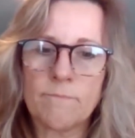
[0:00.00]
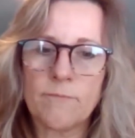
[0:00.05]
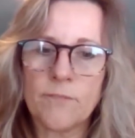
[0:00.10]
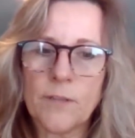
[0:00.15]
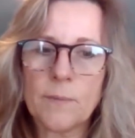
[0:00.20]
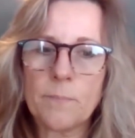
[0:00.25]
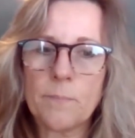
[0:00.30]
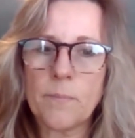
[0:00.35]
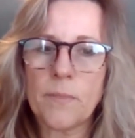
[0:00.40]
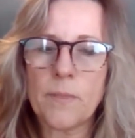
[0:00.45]

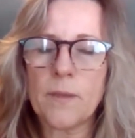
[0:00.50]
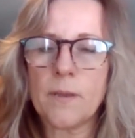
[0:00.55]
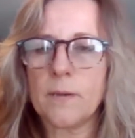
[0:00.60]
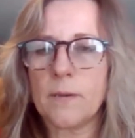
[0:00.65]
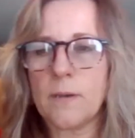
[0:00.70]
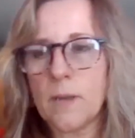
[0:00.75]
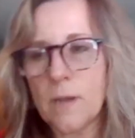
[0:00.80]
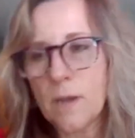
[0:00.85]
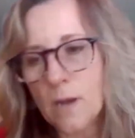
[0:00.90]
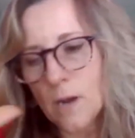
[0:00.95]
flip that
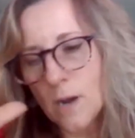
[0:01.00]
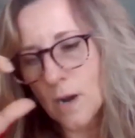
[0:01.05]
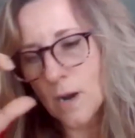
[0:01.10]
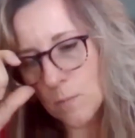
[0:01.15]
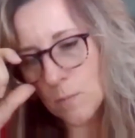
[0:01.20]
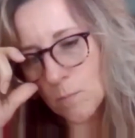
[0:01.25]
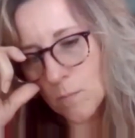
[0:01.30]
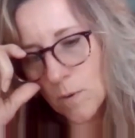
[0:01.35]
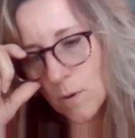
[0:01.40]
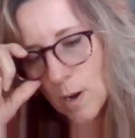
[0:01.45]

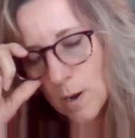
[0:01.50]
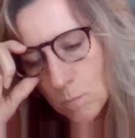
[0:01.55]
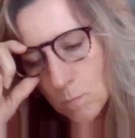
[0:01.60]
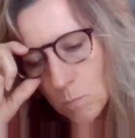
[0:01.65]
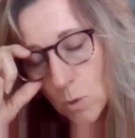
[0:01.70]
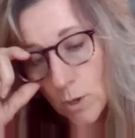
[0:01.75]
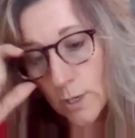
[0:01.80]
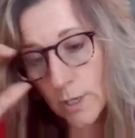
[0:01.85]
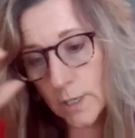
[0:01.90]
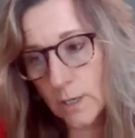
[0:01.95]
I'm
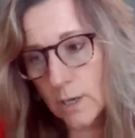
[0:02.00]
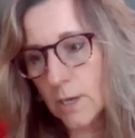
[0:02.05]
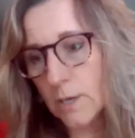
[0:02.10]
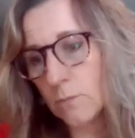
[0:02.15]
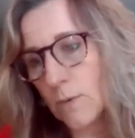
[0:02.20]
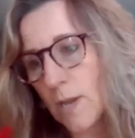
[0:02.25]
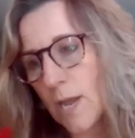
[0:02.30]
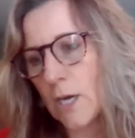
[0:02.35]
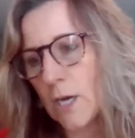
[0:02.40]
working on.